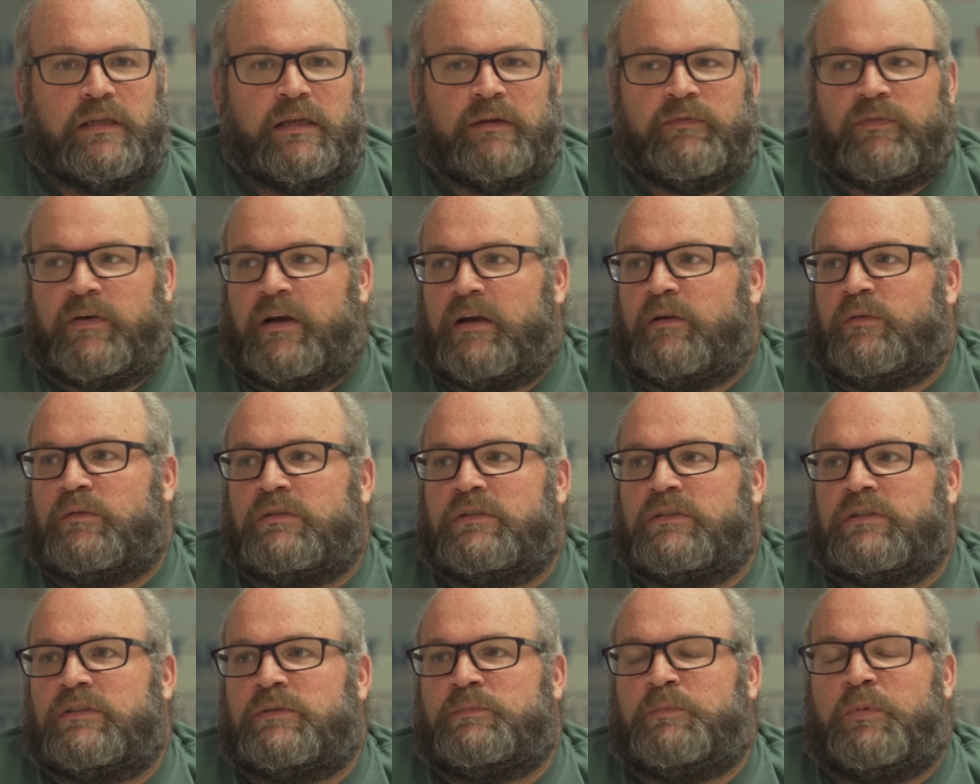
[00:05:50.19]
If I
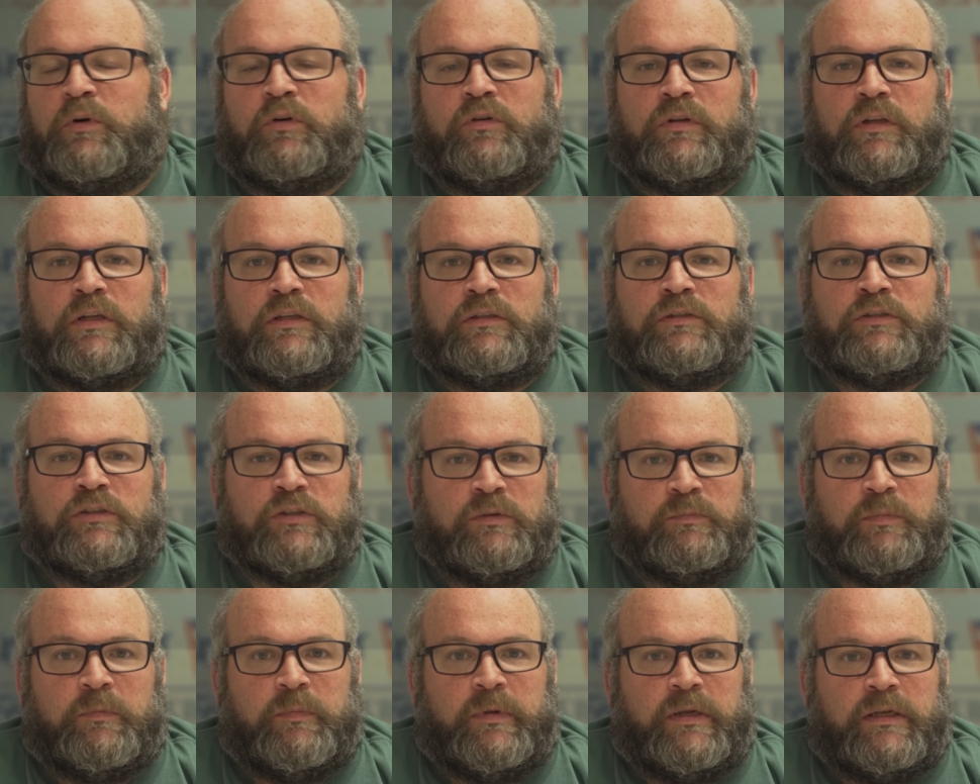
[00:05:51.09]
was pulling
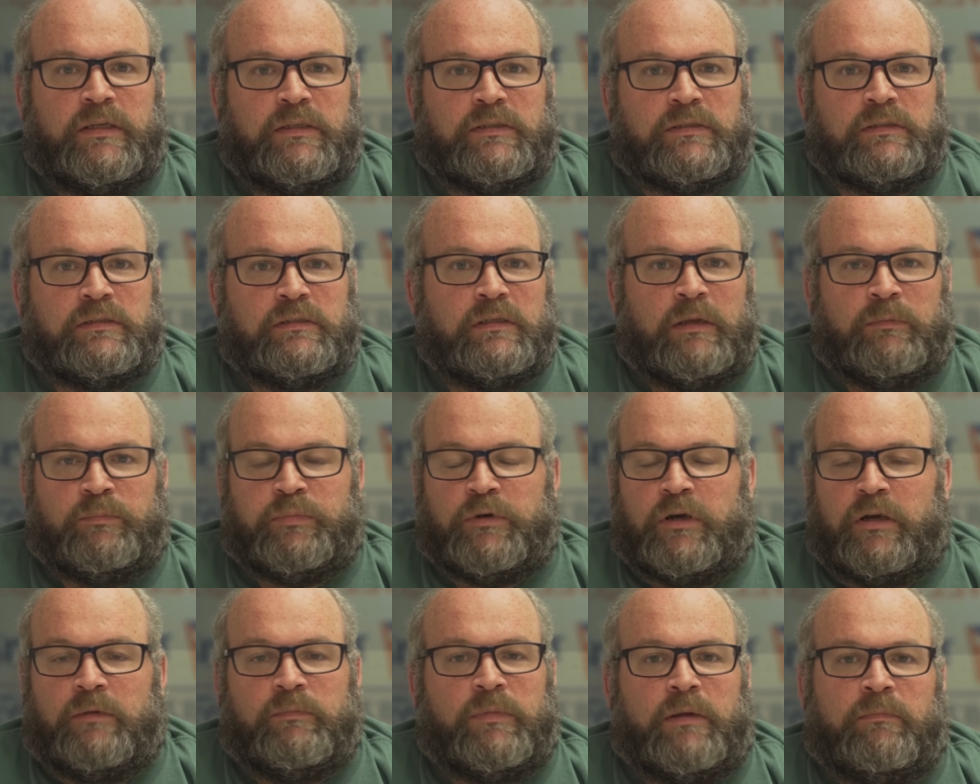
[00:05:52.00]
Super B's, it'd
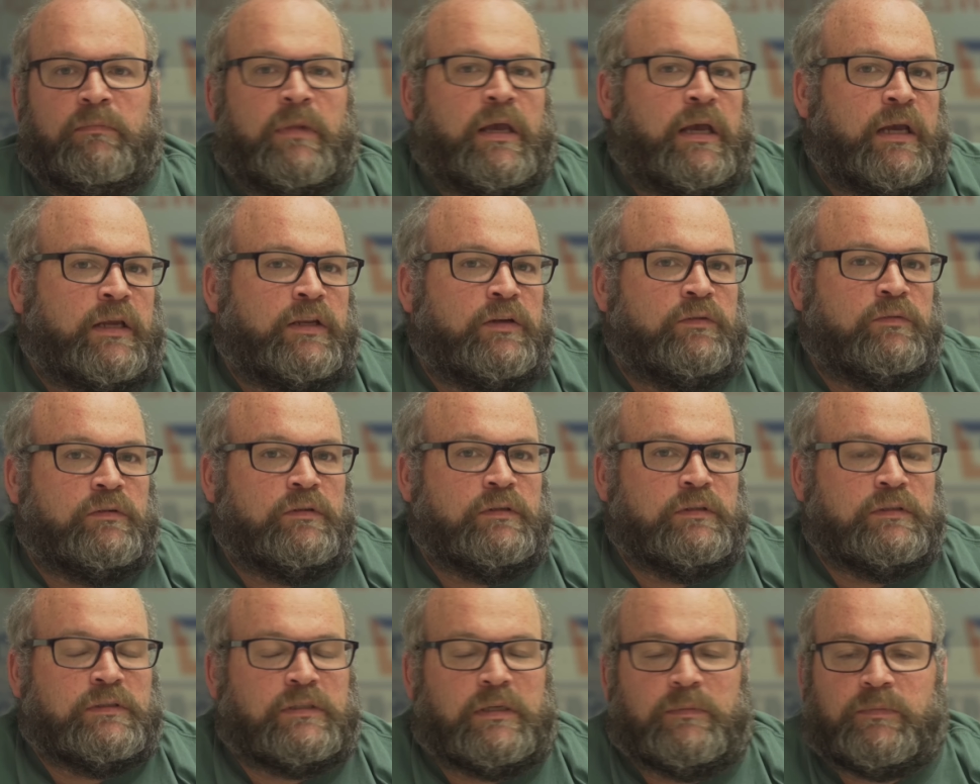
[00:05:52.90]
probably be a
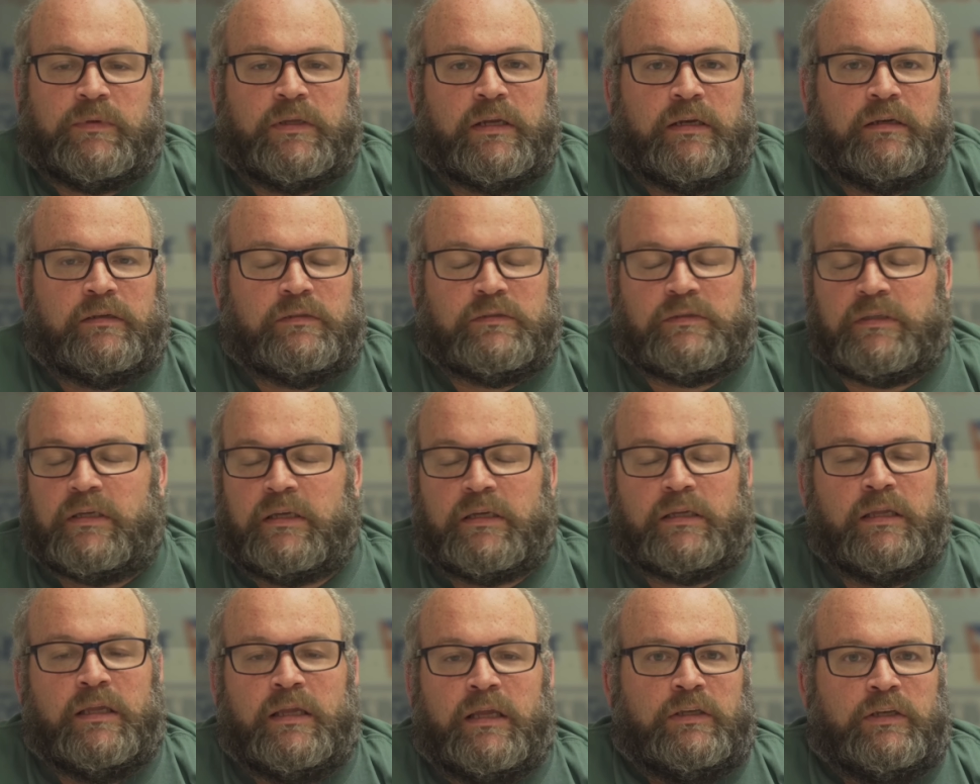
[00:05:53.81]
manual and something else.
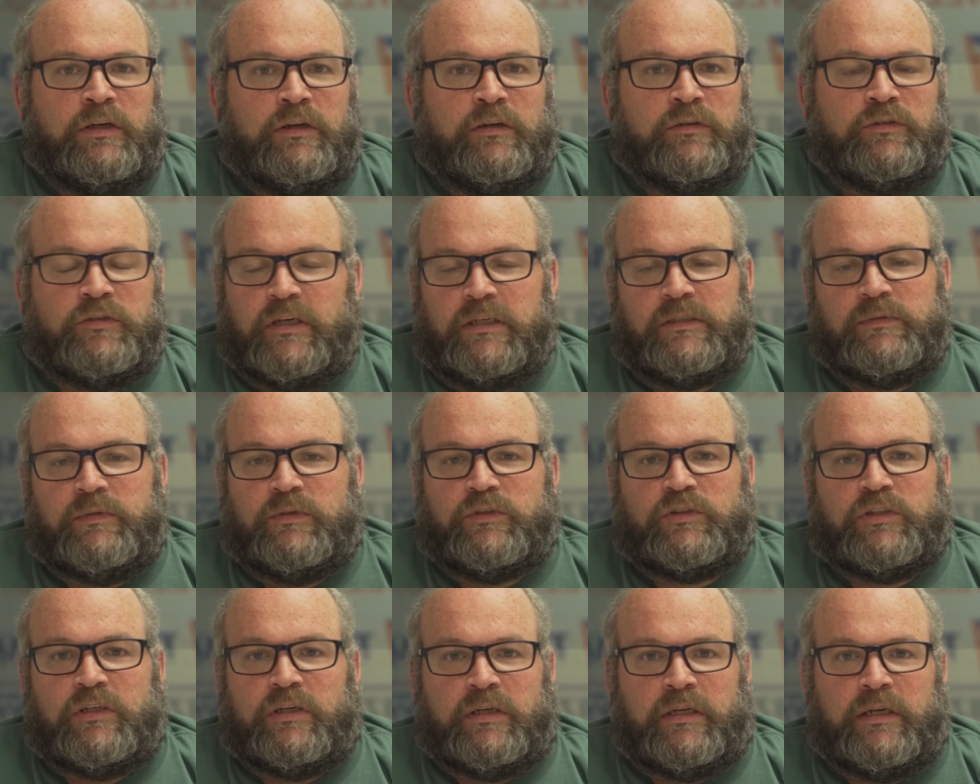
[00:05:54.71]
Like, your
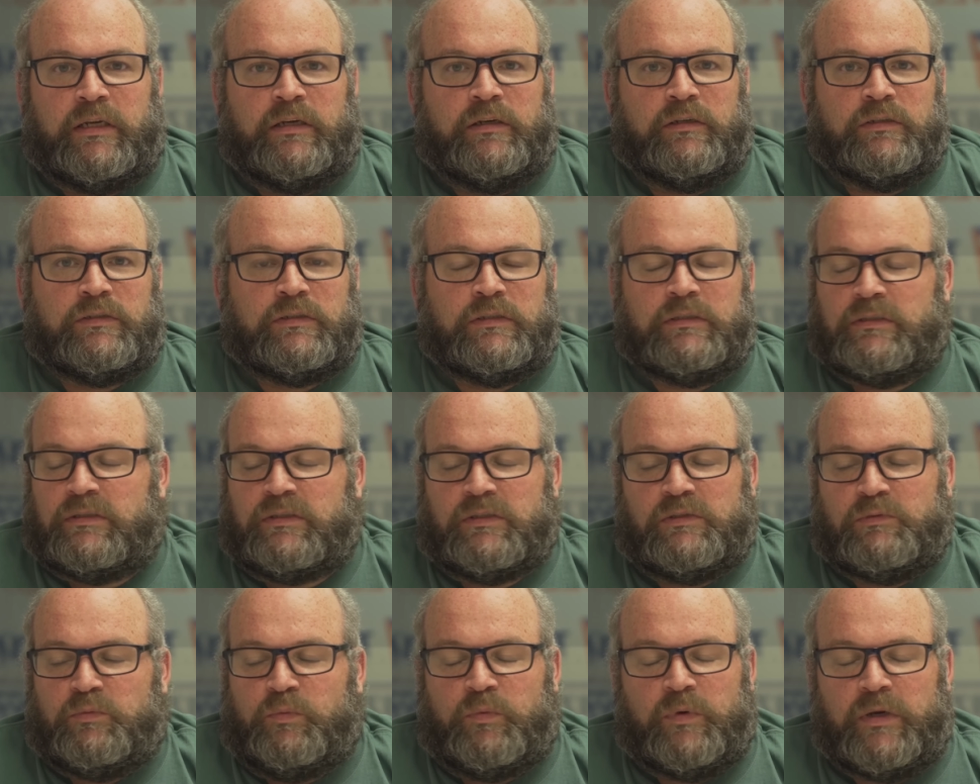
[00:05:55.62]
transmission and gears
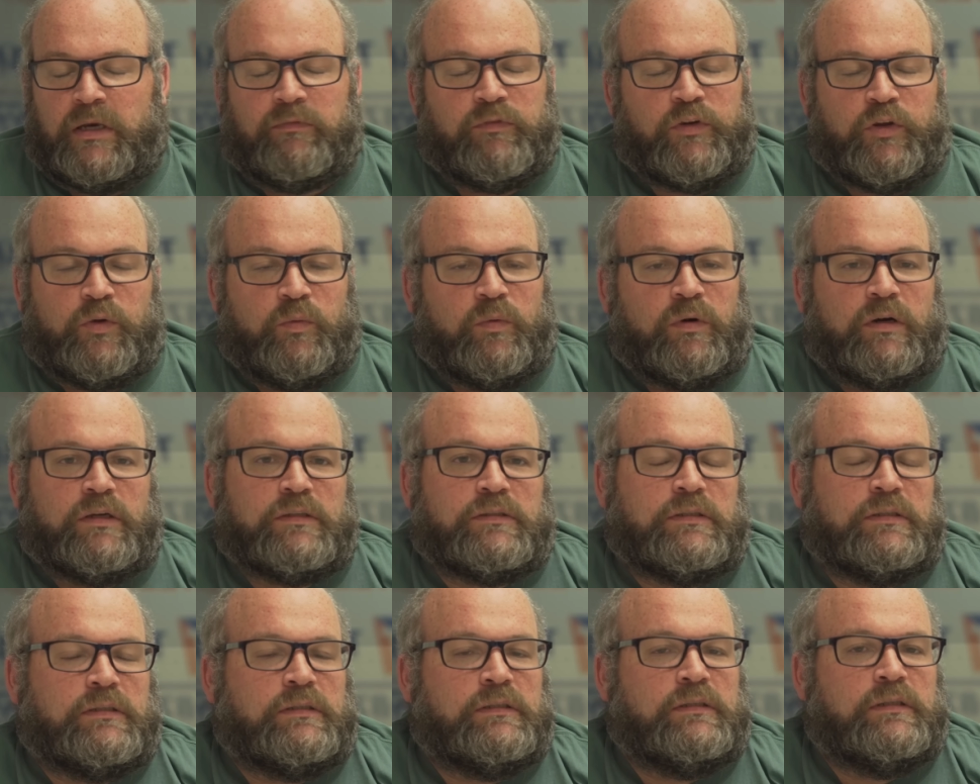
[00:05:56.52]
is whatever you
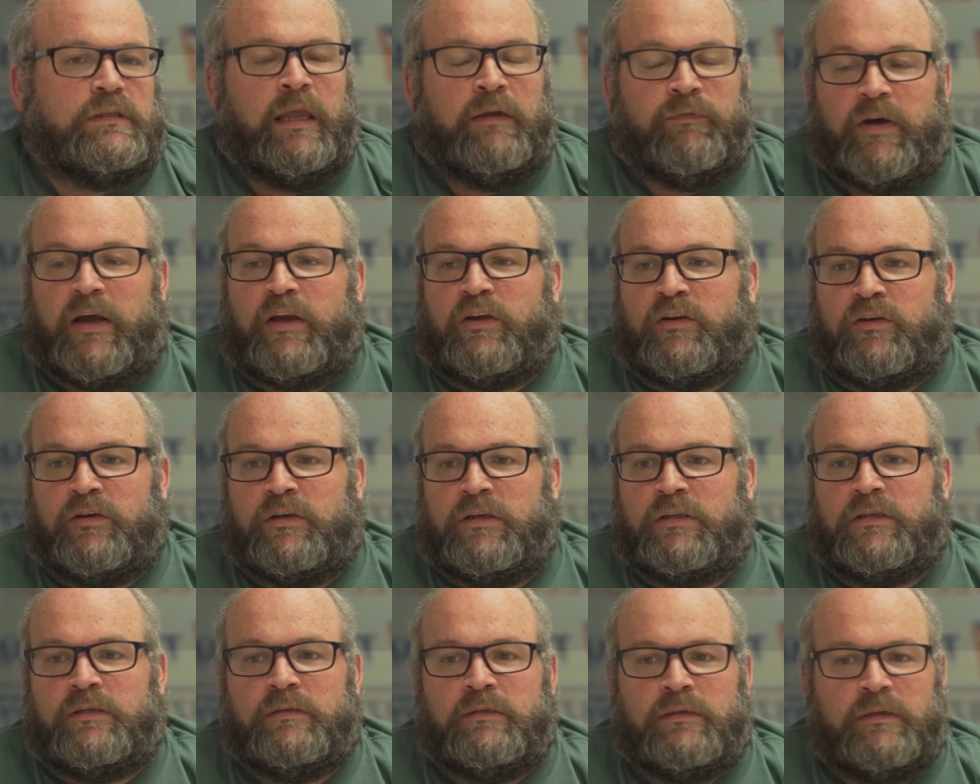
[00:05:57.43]
want. If I
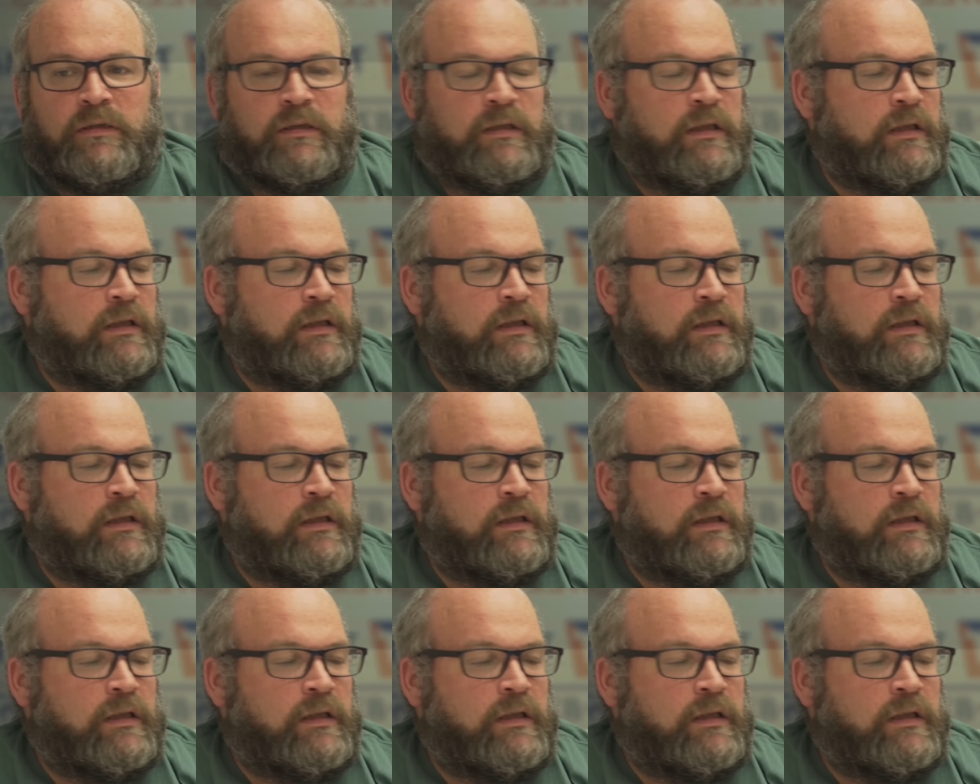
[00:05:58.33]
could,